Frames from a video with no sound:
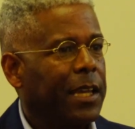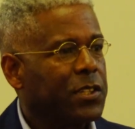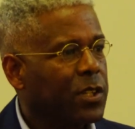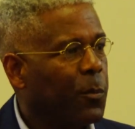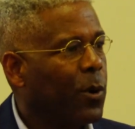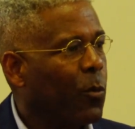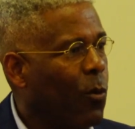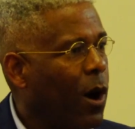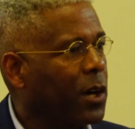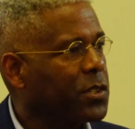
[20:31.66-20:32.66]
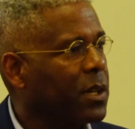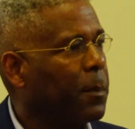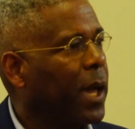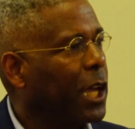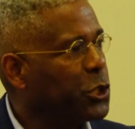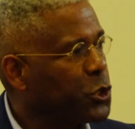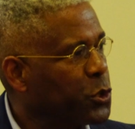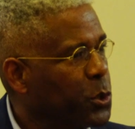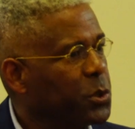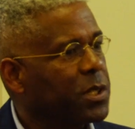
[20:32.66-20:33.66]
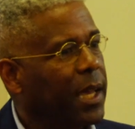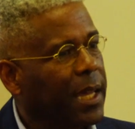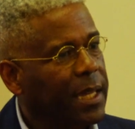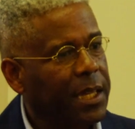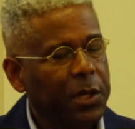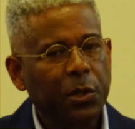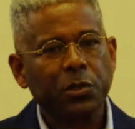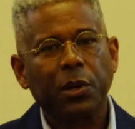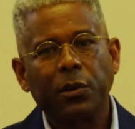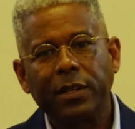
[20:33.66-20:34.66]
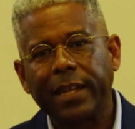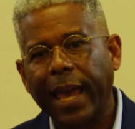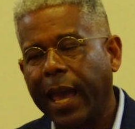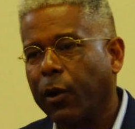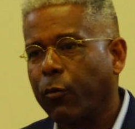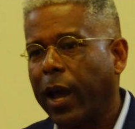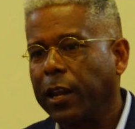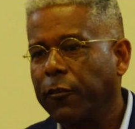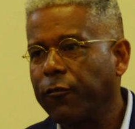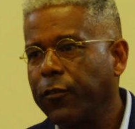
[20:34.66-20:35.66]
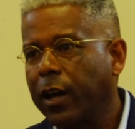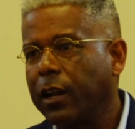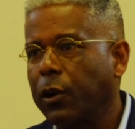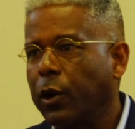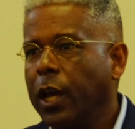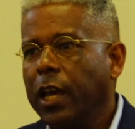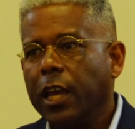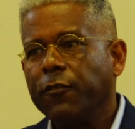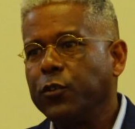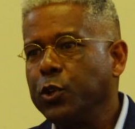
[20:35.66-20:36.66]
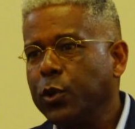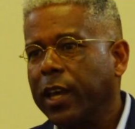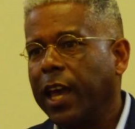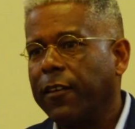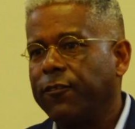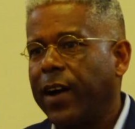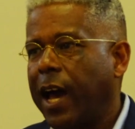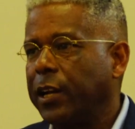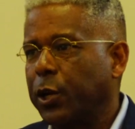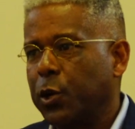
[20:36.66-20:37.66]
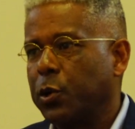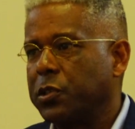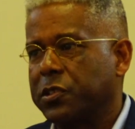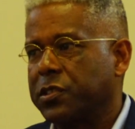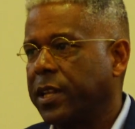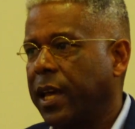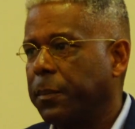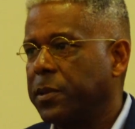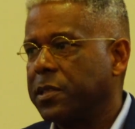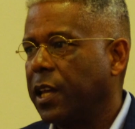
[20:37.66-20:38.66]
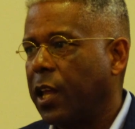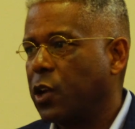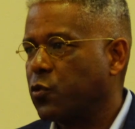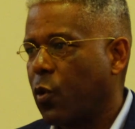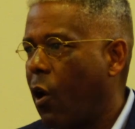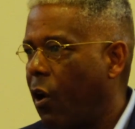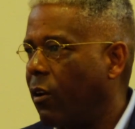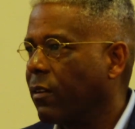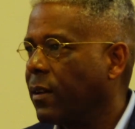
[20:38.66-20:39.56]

someone walks up and shoots and kills her dad right in front of her, if you can't find the courage to stand up and say that's wrong,